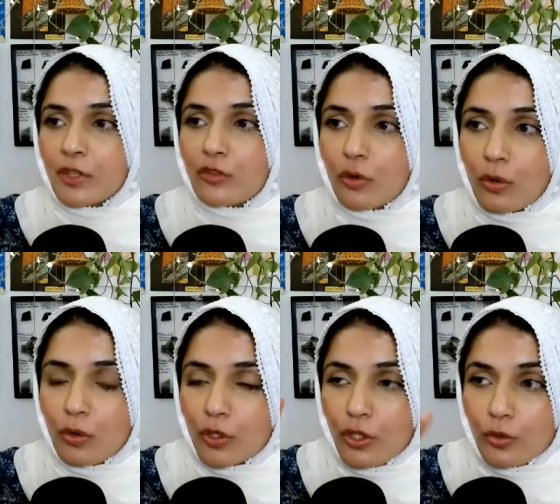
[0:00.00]

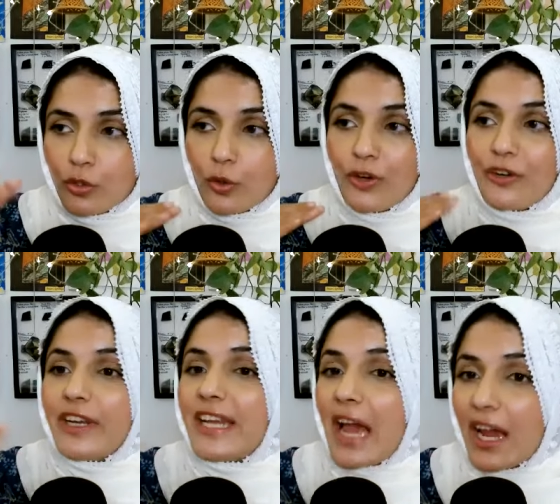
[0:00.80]
so you don't
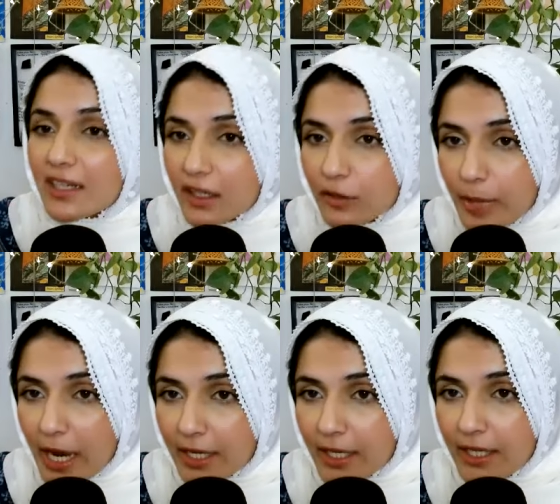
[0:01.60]
react as
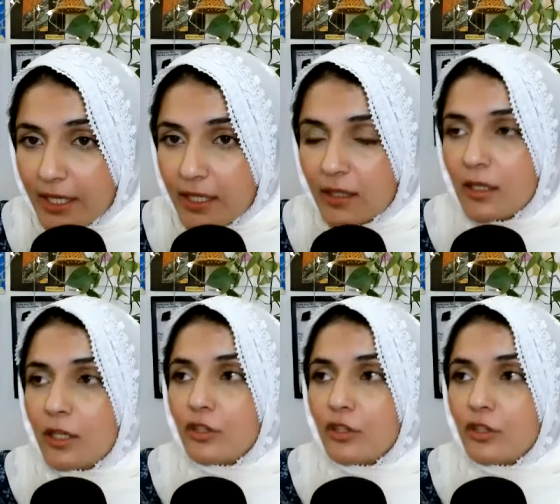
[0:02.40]
badly,